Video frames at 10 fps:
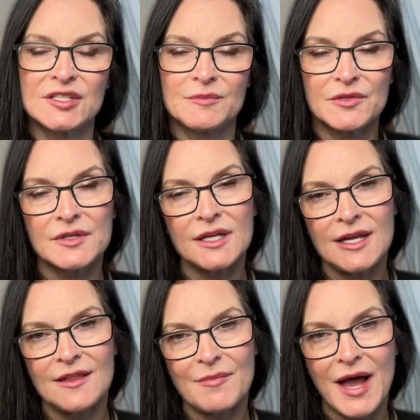but
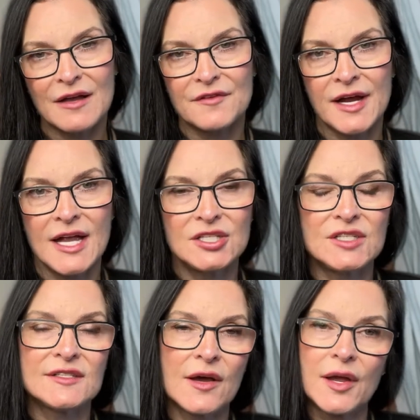really in the back of her head,
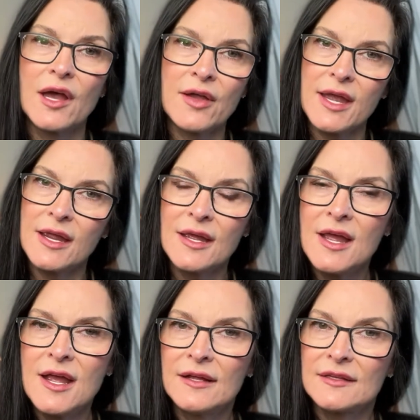she's going, okay,
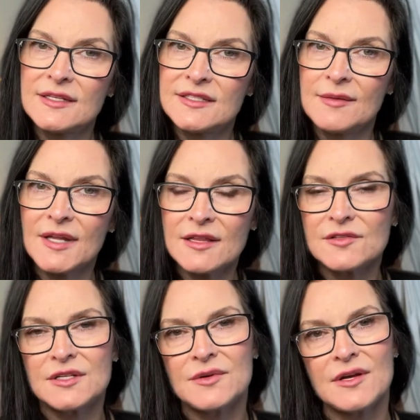they seem like they're
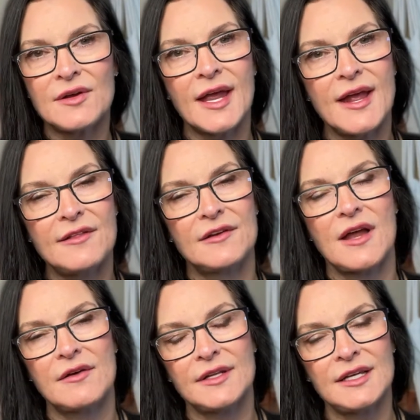doing okay. They're
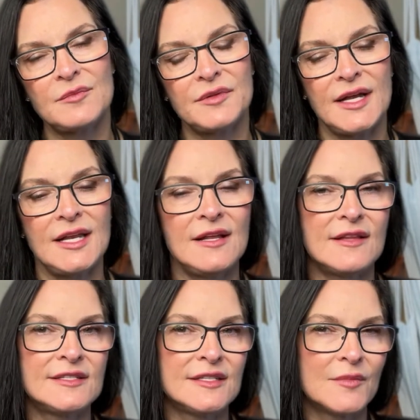not really complaining.
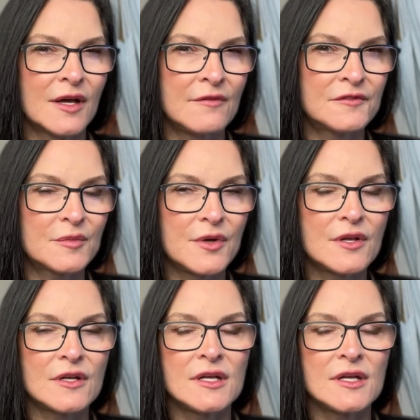They seem comfortable.